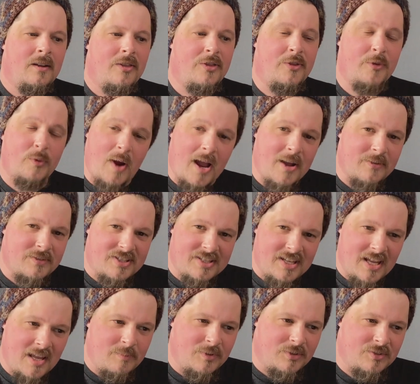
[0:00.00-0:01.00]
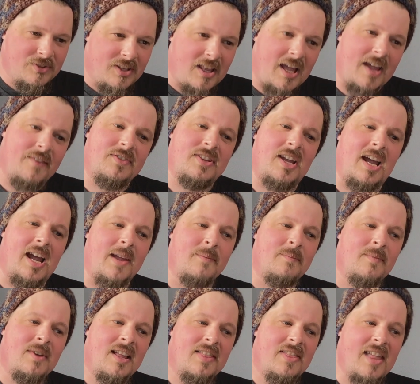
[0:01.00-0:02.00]
Throughout Samuel's
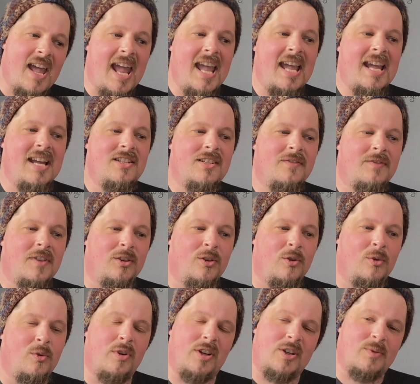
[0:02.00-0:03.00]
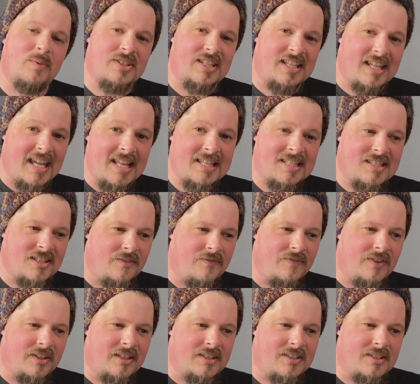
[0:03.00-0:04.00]
lifetime, the hand of the Lord was against the
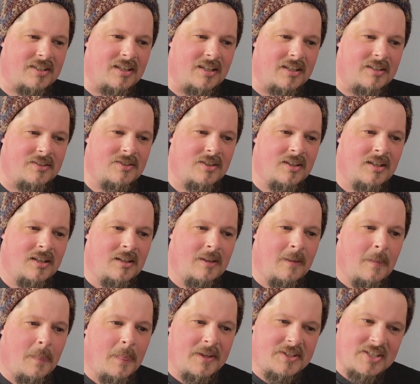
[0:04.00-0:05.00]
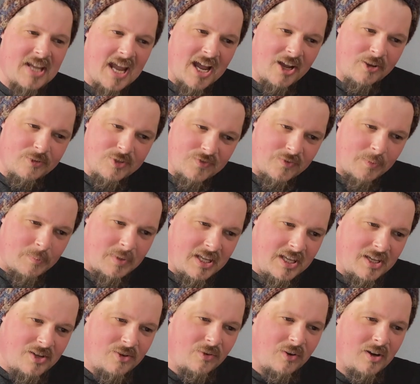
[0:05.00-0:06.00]
Philistines. The towns from
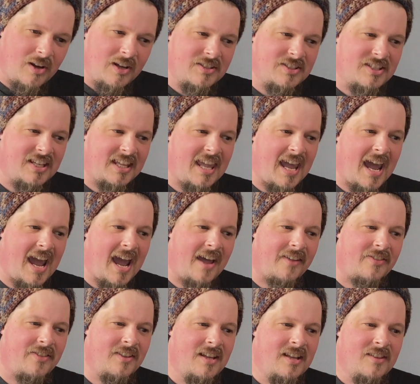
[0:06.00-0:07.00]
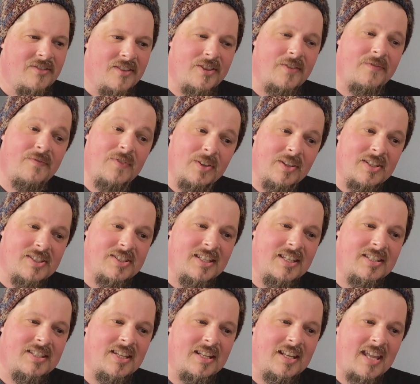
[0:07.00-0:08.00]
Ekron to Gath that the
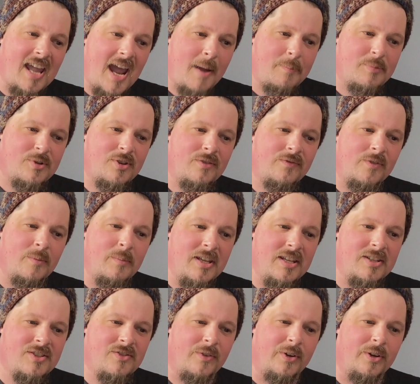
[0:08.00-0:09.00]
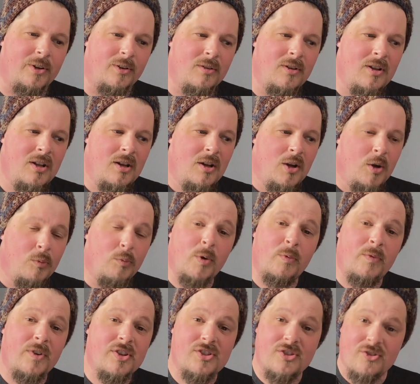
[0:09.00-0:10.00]
Philistines had captured from Israel were
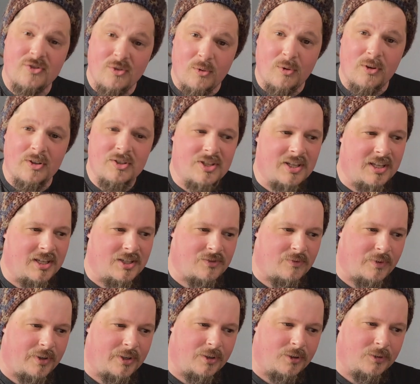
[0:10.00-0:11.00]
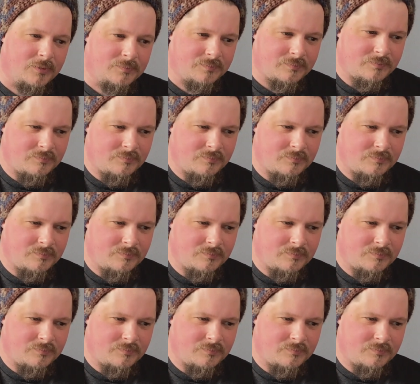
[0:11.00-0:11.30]
restored to Israel.